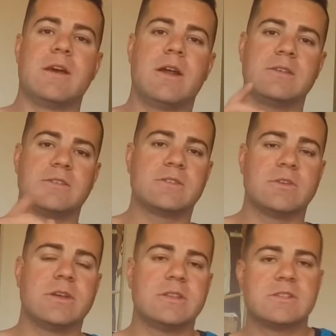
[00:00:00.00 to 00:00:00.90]
All right, so let's
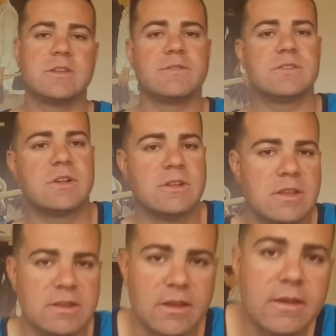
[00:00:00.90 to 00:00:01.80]
go get this stuff installed
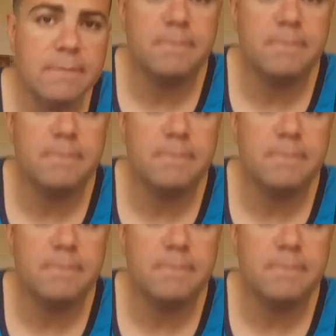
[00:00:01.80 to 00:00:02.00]
on the tank.